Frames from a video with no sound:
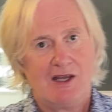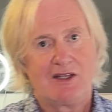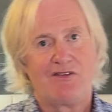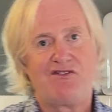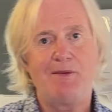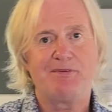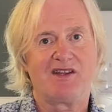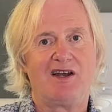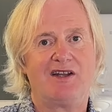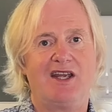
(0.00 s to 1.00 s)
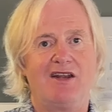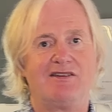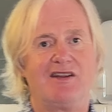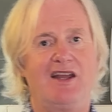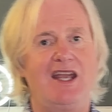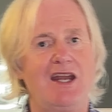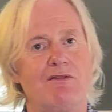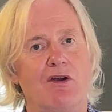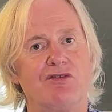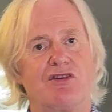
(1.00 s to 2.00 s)
The flip side here is that
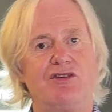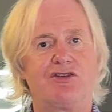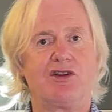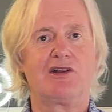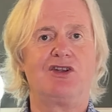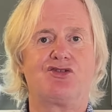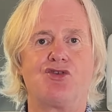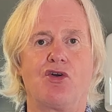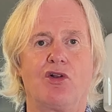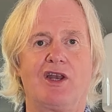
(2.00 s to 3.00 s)
heroes can suddenly struggle,